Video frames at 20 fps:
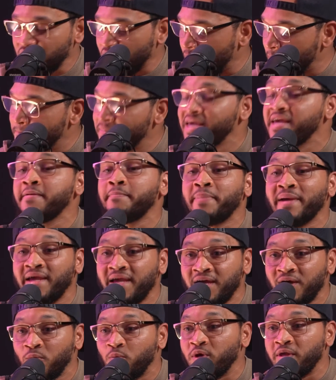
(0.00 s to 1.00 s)
Me and
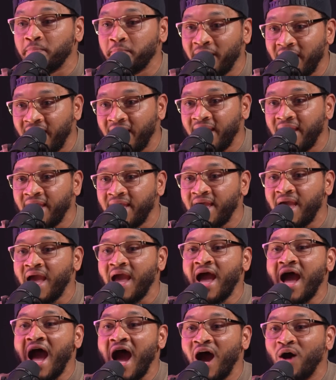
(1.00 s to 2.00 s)
Pam, we paid
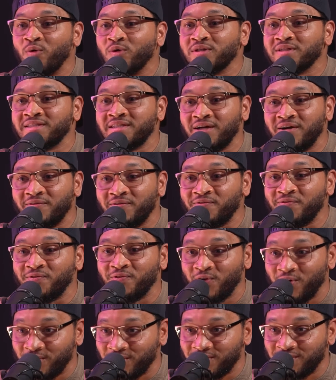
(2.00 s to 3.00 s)
ourselves
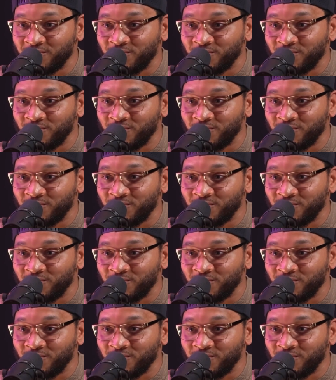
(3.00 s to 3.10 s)
first.